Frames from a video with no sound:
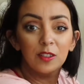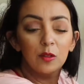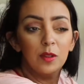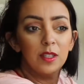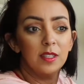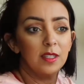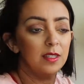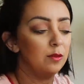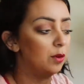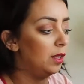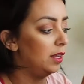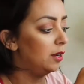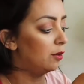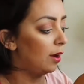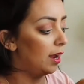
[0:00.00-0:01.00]
So this is
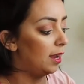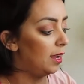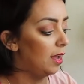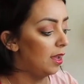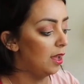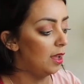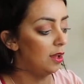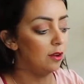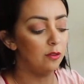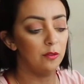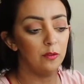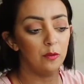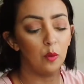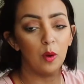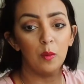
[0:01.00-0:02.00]
really great
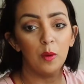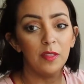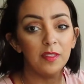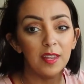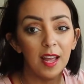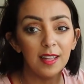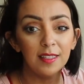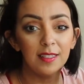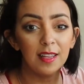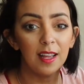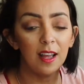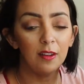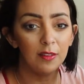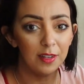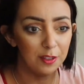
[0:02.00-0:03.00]
for with tons
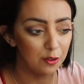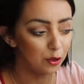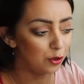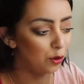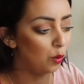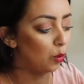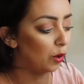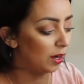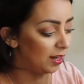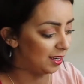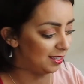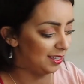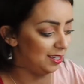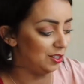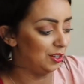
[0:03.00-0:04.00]
of internal
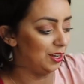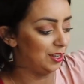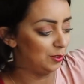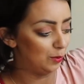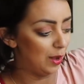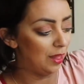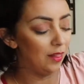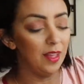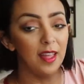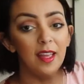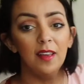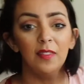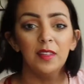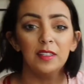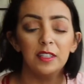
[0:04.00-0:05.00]
organization as well.
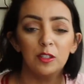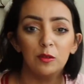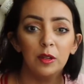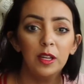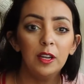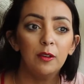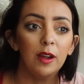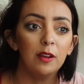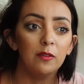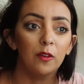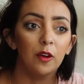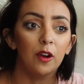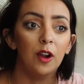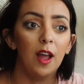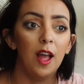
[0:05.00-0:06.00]
This is really great
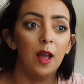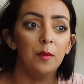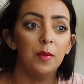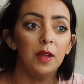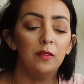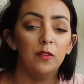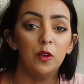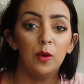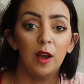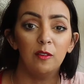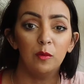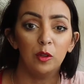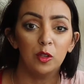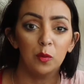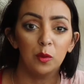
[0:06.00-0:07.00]
for um, if you
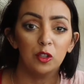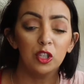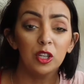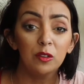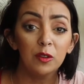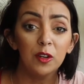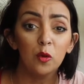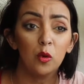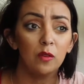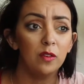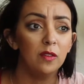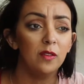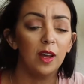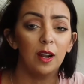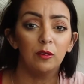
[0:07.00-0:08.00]
have multiple children or if
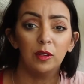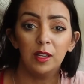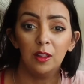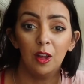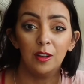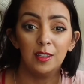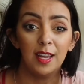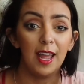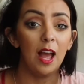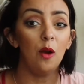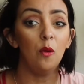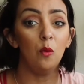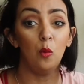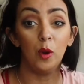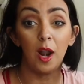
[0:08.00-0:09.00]
you've got a really long day
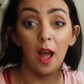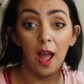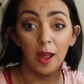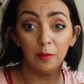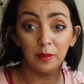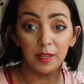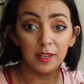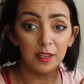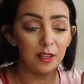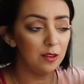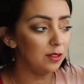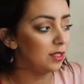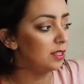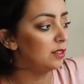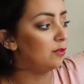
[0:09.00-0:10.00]
out. What I plan to
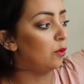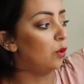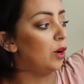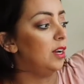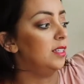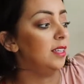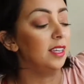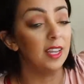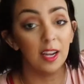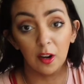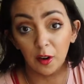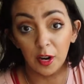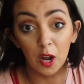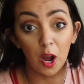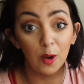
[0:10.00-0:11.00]
use this for is a
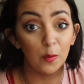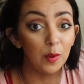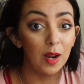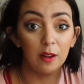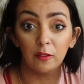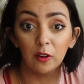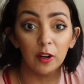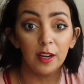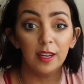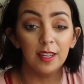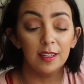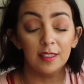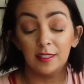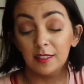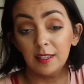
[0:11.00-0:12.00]
carry-on whenever it
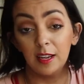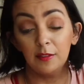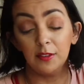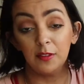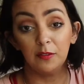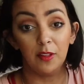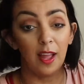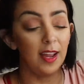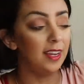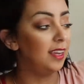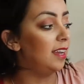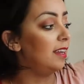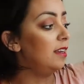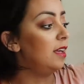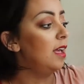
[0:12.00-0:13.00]
is safe to fly
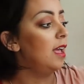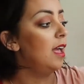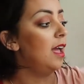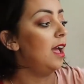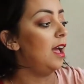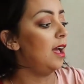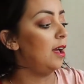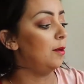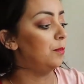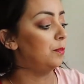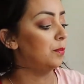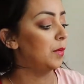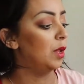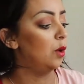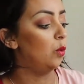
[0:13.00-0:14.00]
again.
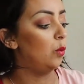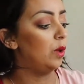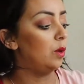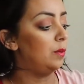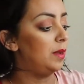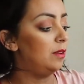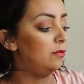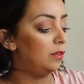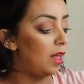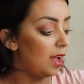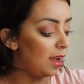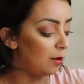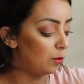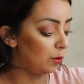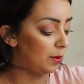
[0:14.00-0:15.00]
Um, We'll be
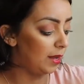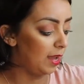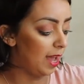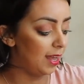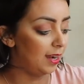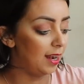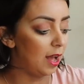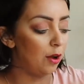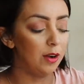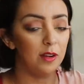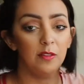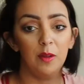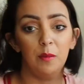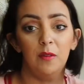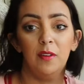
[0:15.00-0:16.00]
flying, we'll be headed out on a
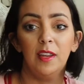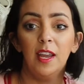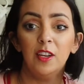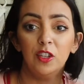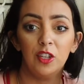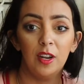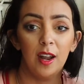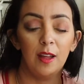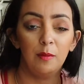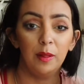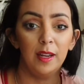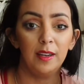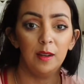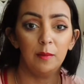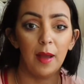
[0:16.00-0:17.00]
family vacation, and I
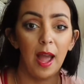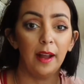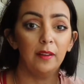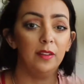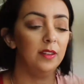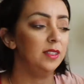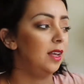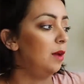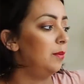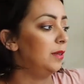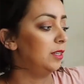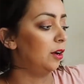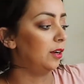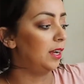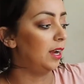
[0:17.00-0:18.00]
plan to pack this up
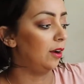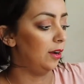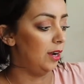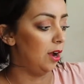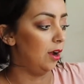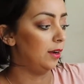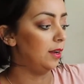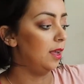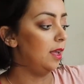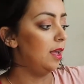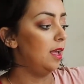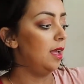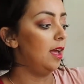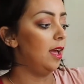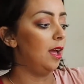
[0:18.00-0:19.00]
as our carry-on.
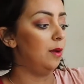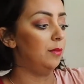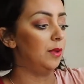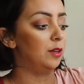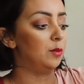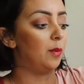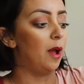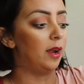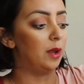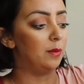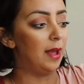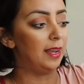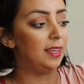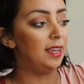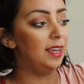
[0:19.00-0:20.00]
Um, there's a pocket
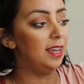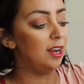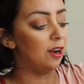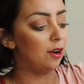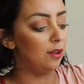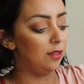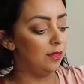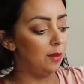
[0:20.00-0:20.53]
back here.